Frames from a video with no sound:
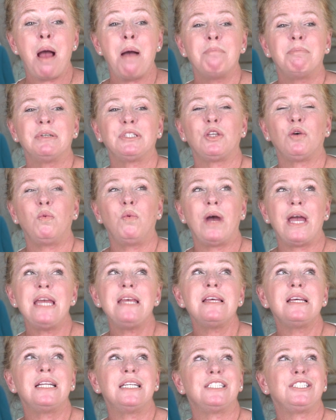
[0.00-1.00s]
But the way
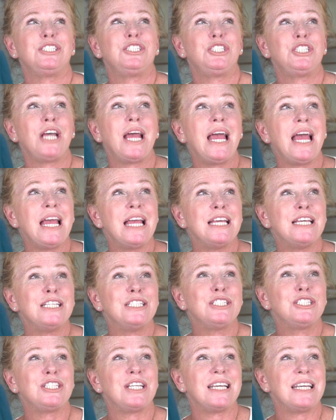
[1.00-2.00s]
that it's changed